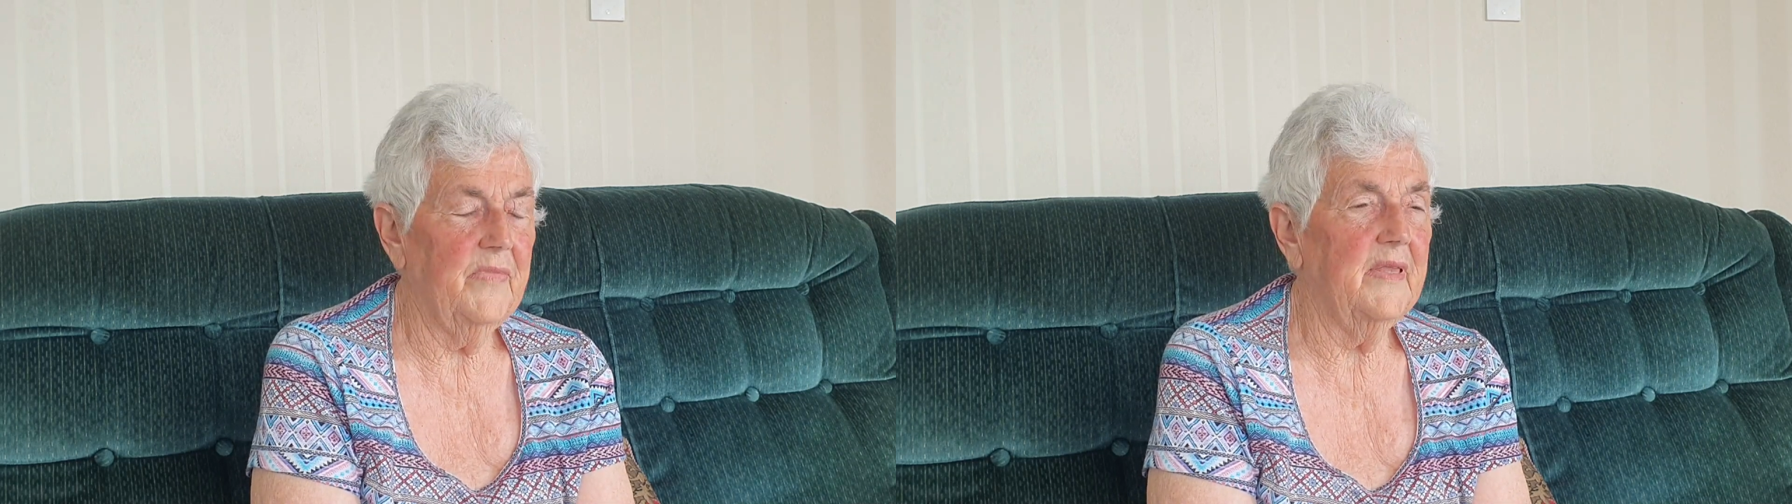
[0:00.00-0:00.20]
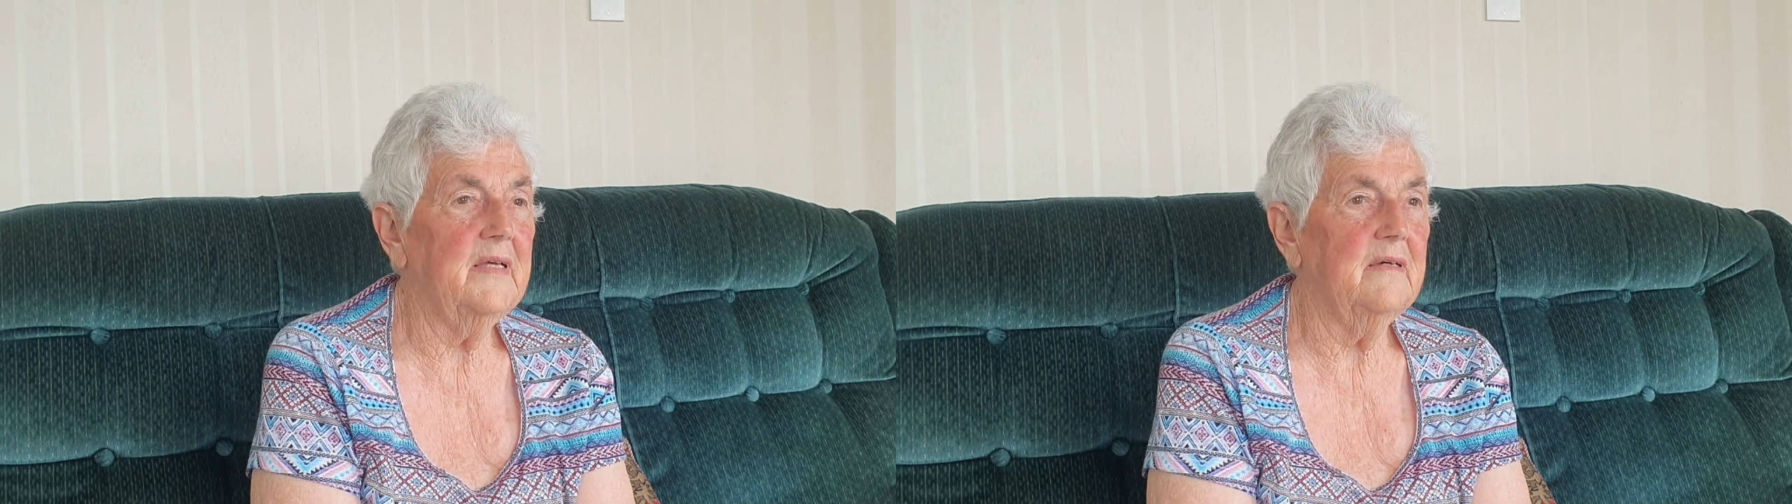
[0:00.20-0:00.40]

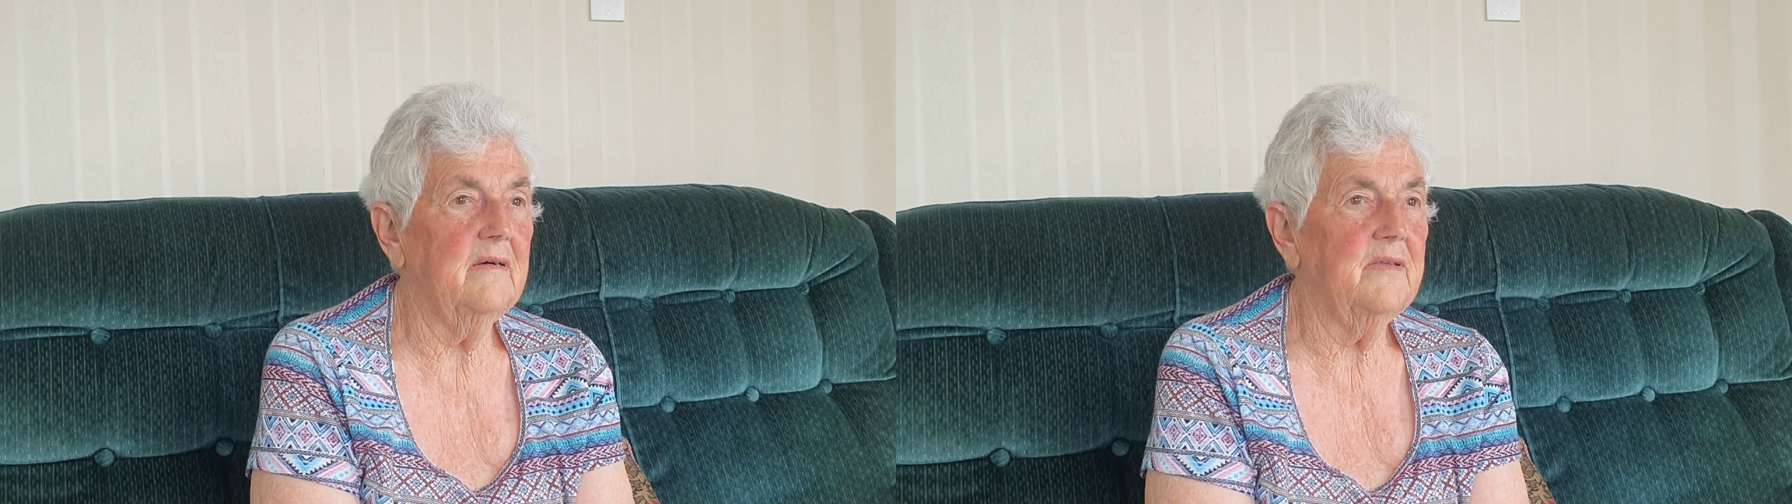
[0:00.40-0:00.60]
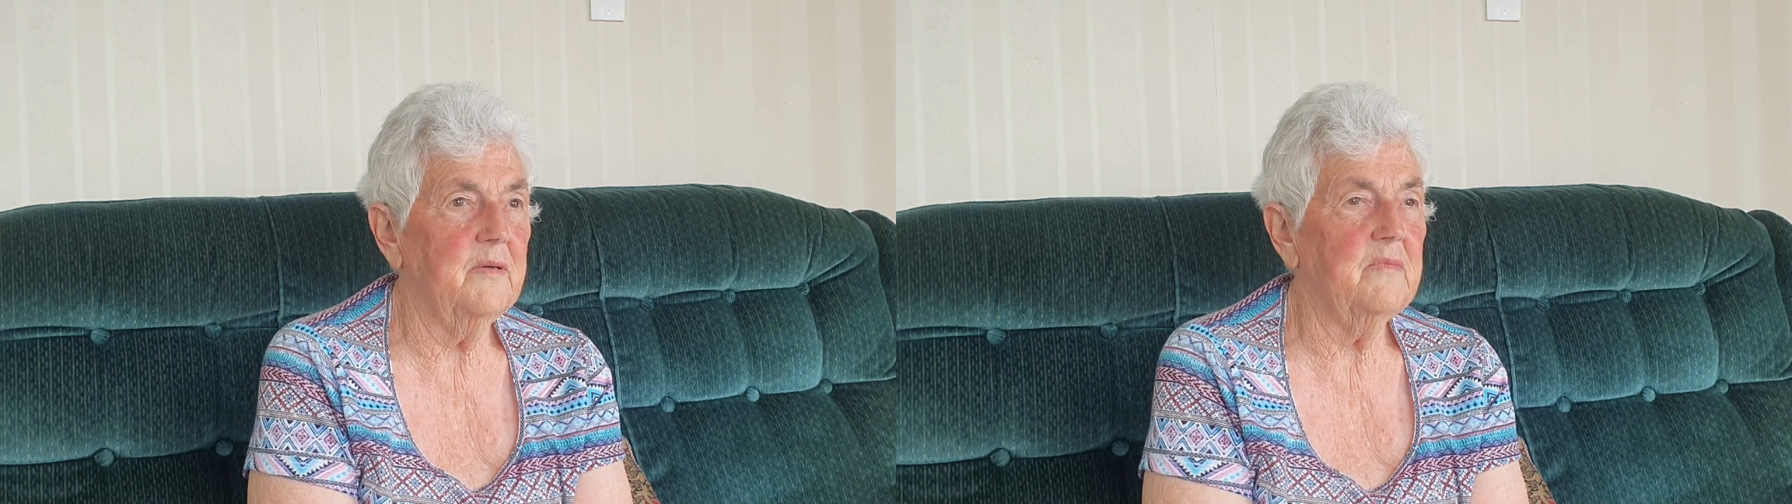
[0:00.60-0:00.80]
Yeah,
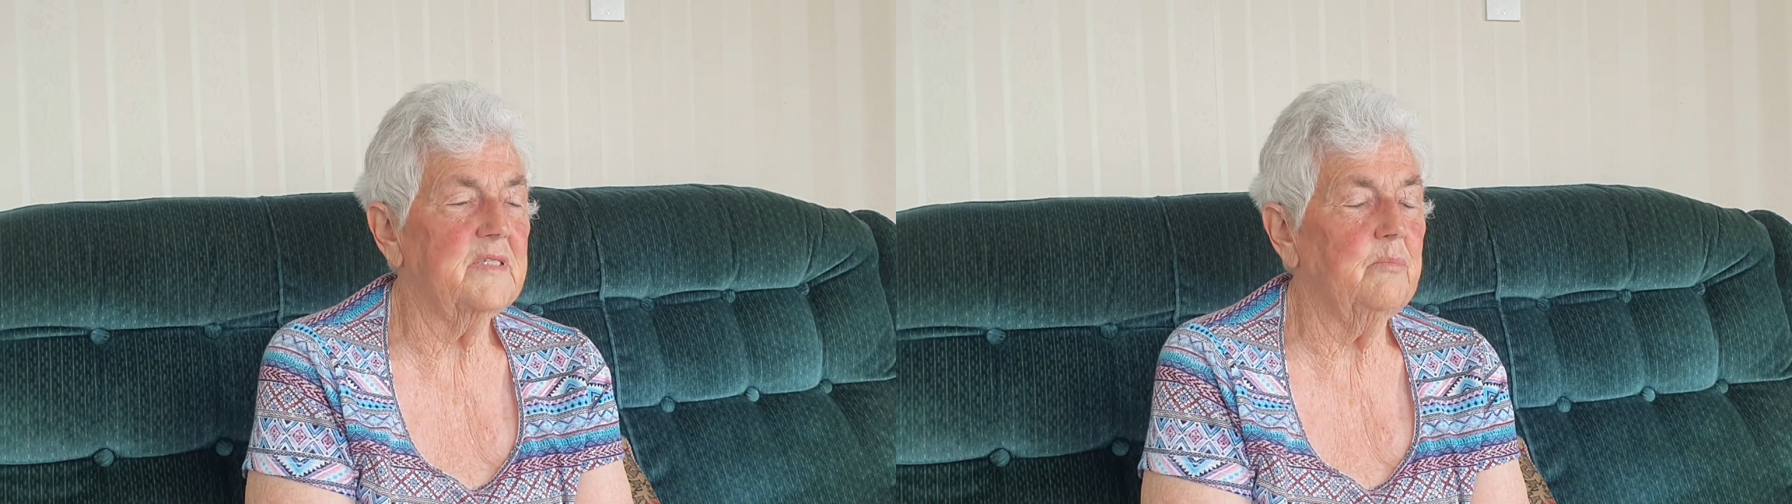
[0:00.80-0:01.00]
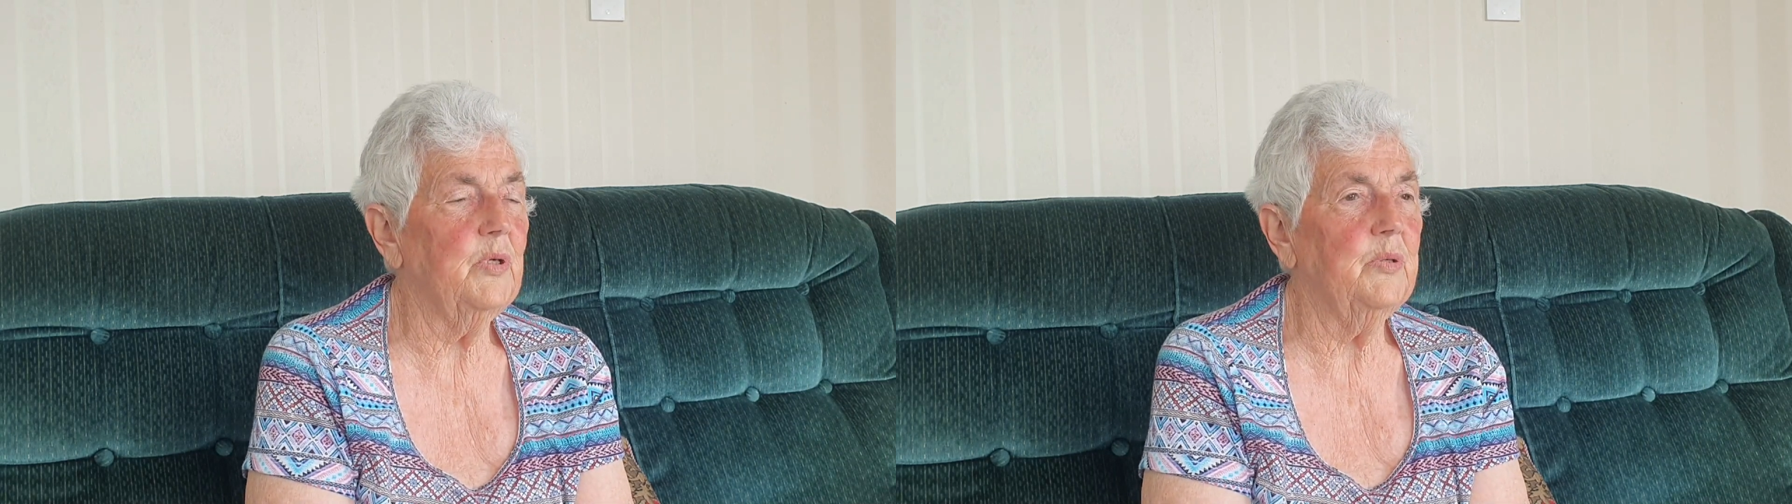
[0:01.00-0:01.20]
I think it was
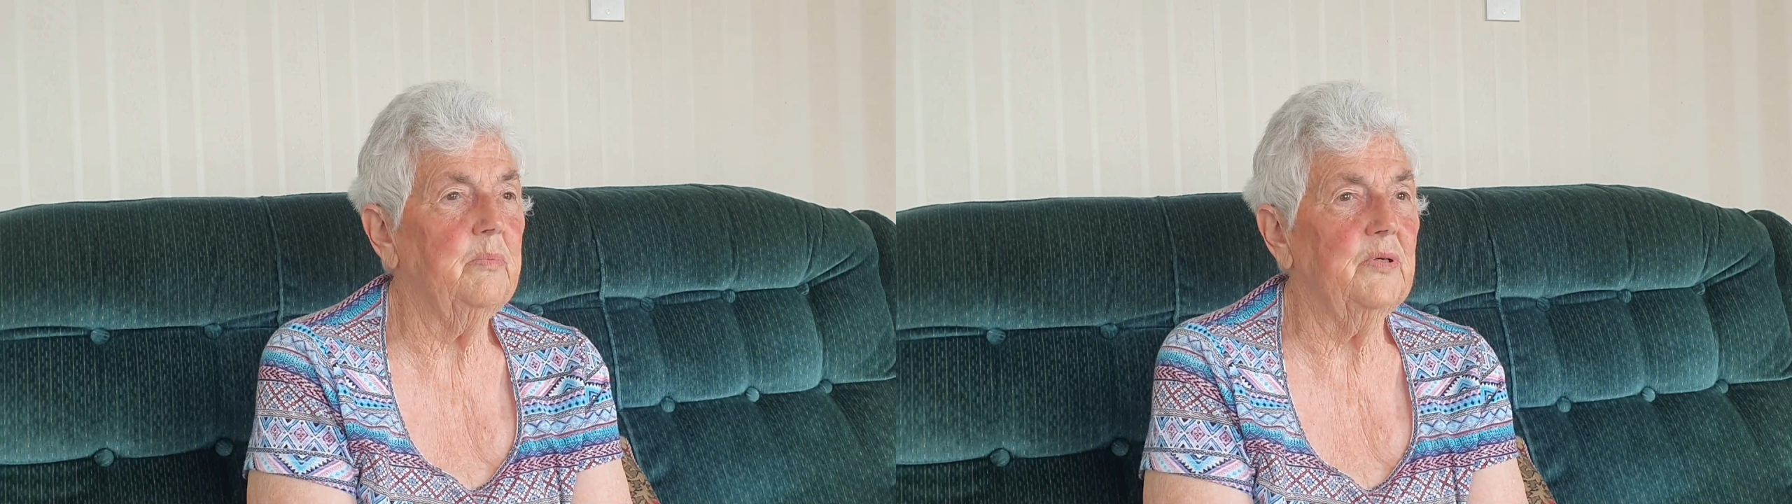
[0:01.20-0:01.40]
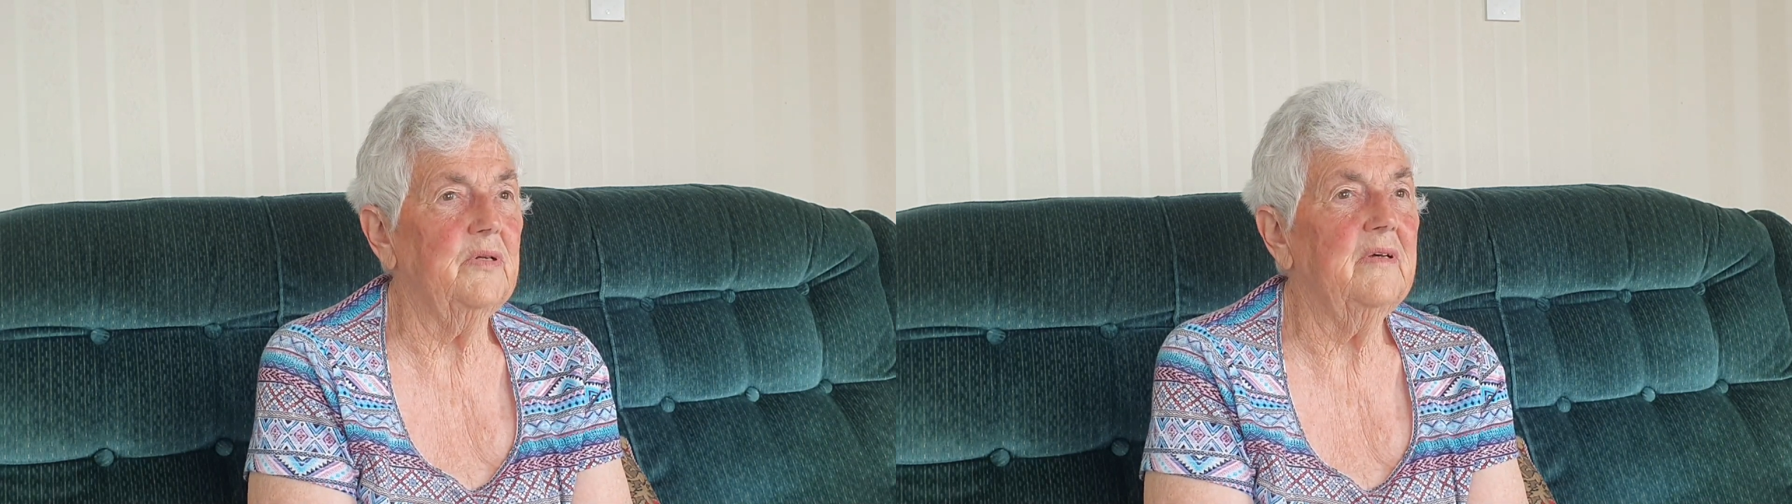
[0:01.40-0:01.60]
a
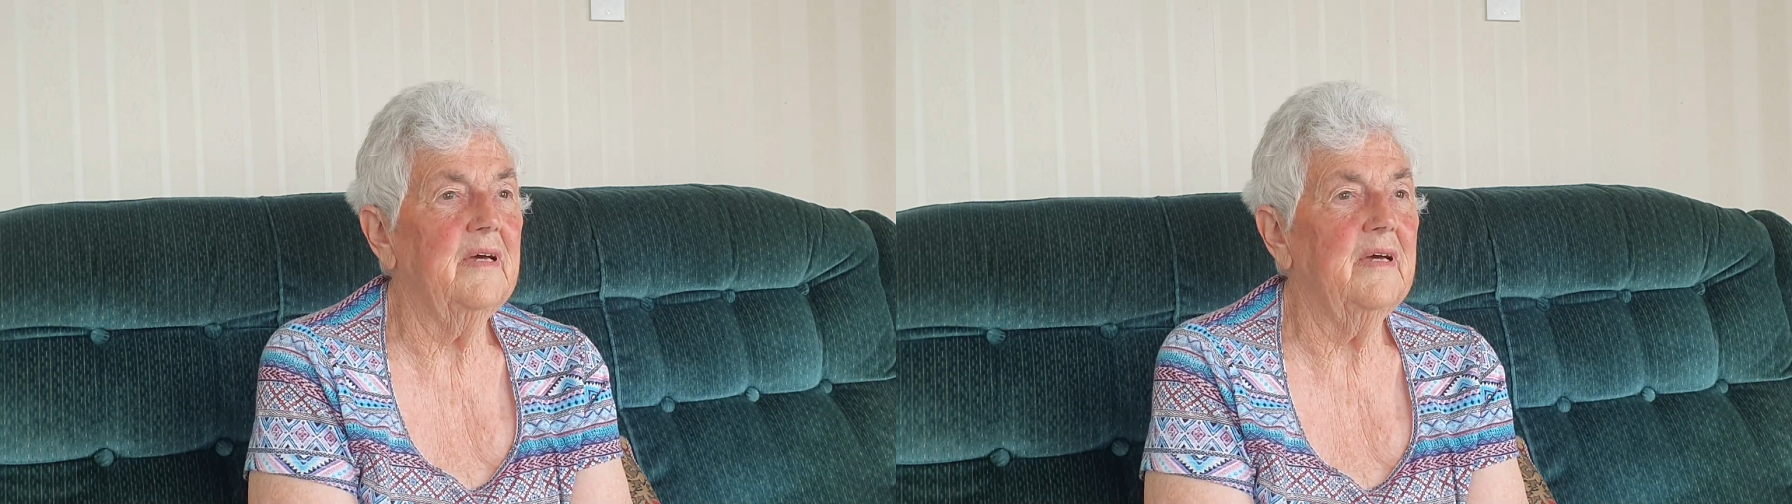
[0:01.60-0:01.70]
Bluebird